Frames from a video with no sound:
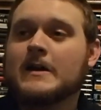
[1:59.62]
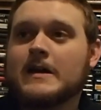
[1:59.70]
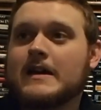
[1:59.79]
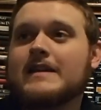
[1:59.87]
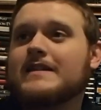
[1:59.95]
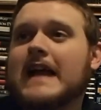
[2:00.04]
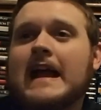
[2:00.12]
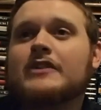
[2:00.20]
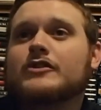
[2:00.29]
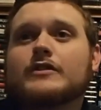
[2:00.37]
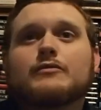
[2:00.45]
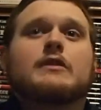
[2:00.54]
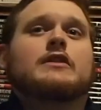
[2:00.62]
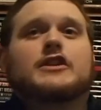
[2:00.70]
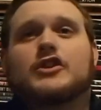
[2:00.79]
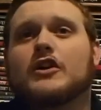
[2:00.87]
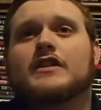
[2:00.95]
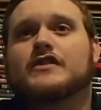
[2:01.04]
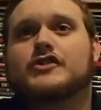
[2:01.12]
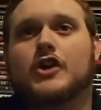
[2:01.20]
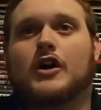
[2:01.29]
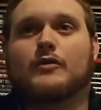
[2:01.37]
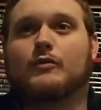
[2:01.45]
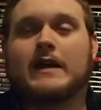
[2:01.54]
He's actually really good as
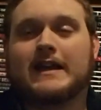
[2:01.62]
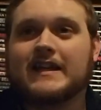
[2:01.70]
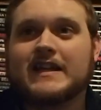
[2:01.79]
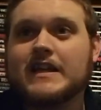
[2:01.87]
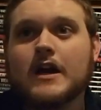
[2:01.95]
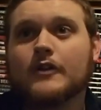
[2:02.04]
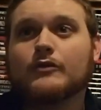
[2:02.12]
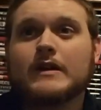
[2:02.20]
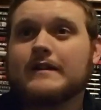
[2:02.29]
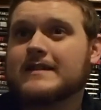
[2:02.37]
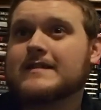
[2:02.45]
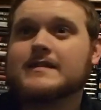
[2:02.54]
John Wick, and Keanu Reeves is